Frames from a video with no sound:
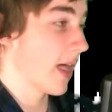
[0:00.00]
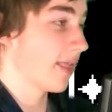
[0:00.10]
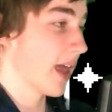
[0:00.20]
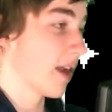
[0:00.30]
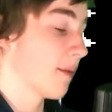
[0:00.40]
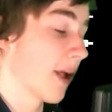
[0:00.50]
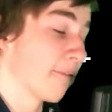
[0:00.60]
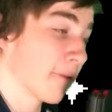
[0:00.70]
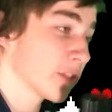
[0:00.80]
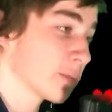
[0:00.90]
And then on my
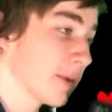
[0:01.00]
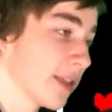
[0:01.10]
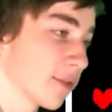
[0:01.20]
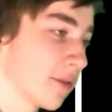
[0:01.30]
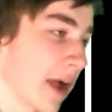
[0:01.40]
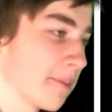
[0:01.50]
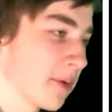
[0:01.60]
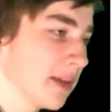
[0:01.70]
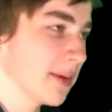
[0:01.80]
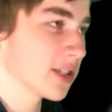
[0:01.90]
first playthrough, I
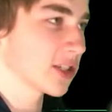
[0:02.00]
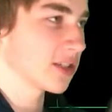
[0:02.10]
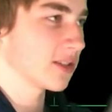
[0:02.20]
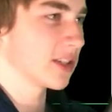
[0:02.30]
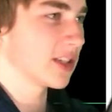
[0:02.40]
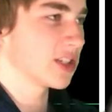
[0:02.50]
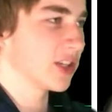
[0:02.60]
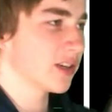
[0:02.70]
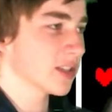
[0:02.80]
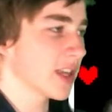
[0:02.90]
pretty much did
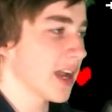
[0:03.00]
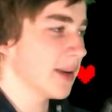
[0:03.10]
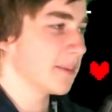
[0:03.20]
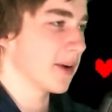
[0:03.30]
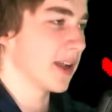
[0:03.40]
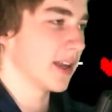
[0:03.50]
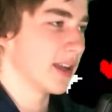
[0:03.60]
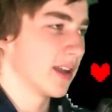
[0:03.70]
genocide, but